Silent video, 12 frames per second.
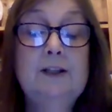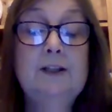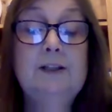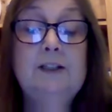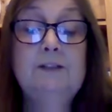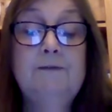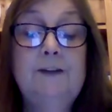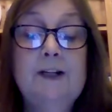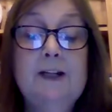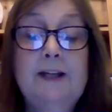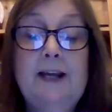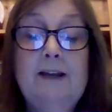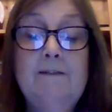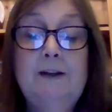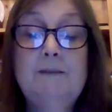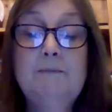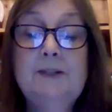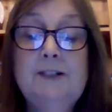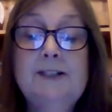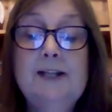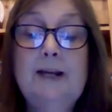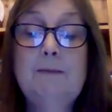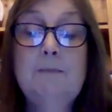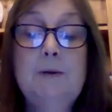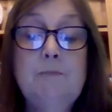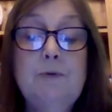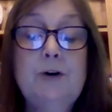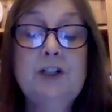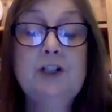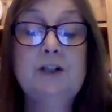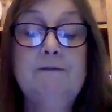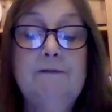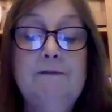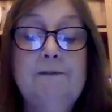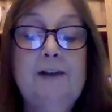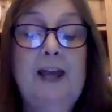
that this figure gave him the same impression of